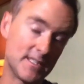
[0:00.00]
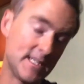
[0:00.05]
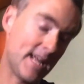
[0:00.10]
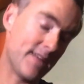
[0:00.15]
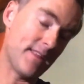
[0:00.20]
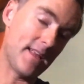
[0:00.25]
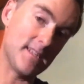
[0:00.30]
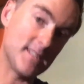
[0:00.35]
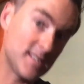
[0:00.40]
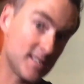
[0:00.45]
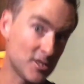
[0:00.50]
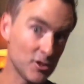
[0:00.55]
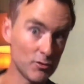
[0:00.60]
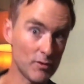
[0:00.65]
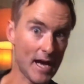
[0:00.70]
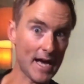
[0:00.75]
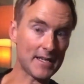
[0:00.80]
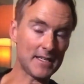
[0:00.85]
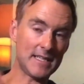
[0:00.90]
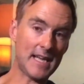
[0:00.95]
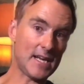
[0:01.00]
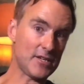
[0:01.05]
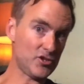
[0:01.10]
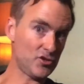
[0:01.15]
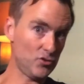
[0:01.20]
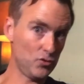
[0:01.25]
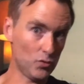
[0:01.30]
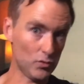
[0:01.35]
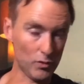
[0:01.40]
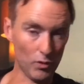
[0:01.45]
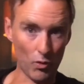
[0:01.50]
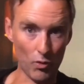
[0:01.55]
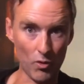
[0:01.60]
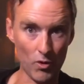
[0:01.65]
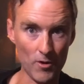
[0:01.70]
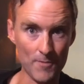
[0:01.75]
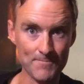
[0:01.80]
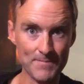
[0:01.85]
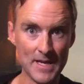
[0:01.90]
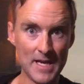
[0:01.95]
Now, they still had a national
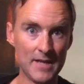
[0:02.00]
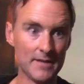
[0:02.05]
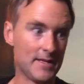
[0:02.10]
law,